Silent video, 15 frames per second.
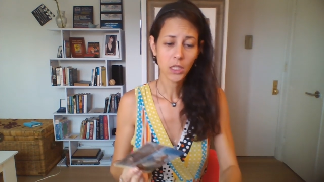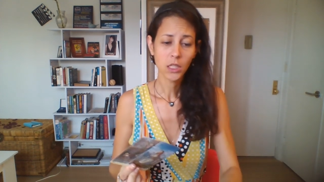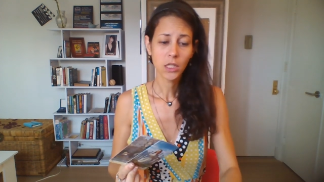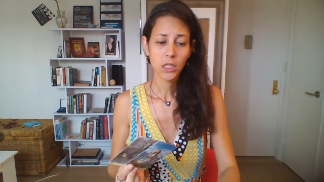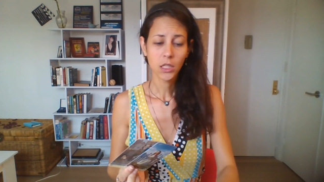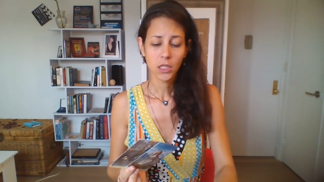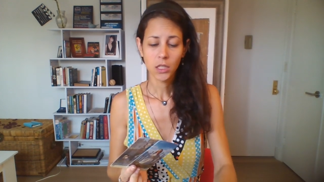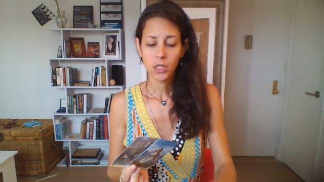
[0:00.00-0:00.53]

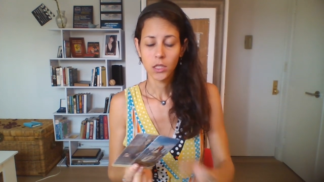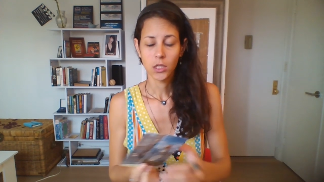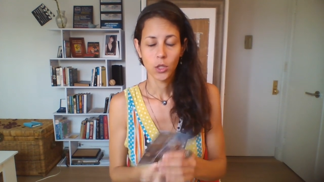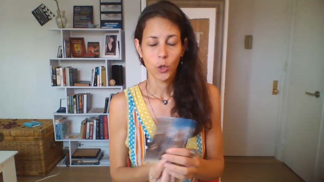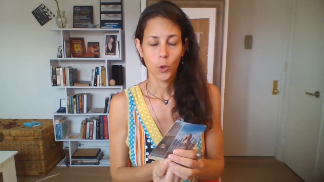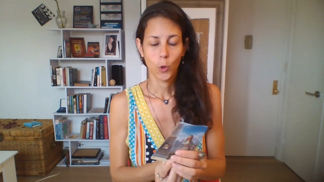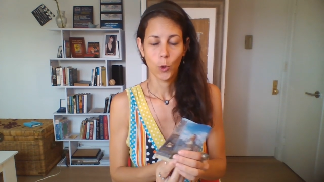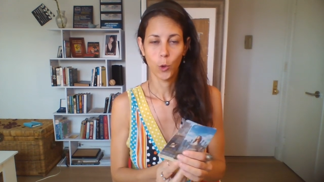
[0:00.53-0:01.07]

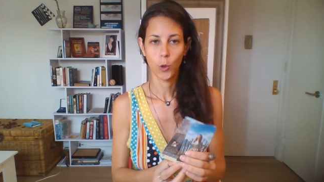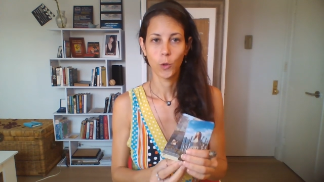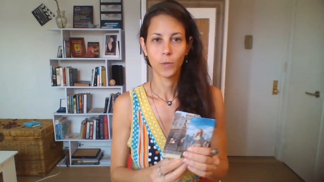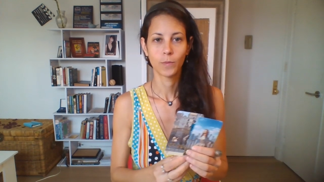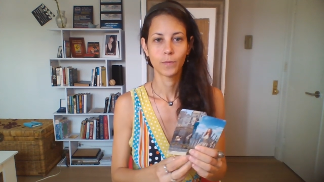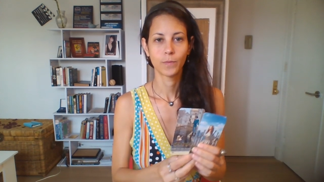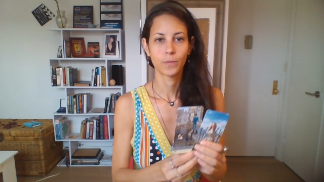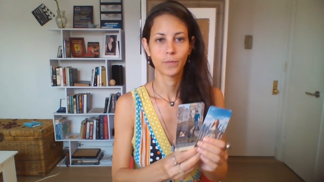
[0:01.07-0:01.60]

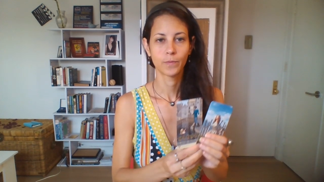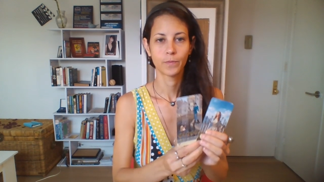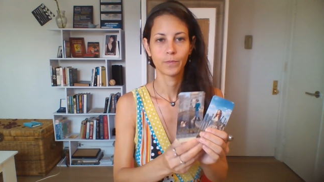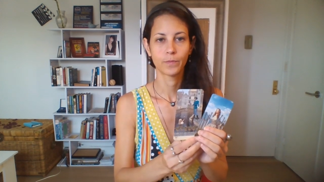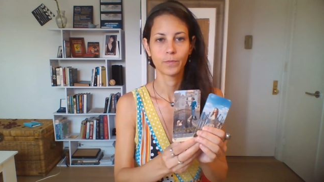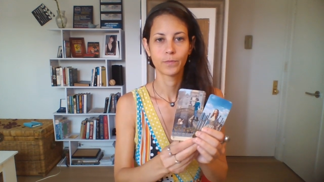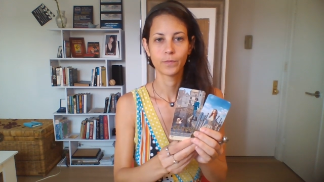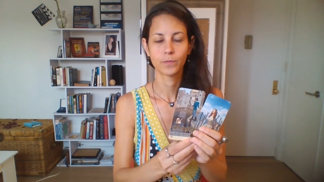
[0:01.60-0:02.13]

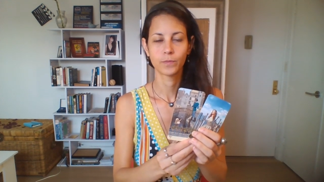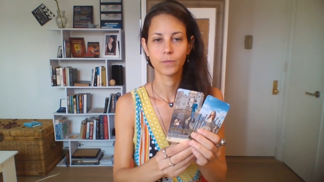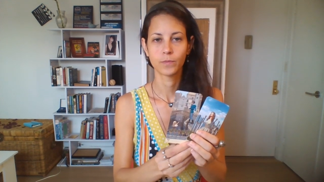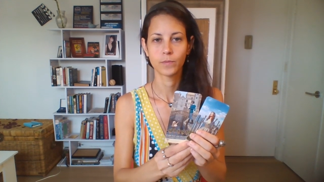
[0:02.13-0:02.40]
[no speech]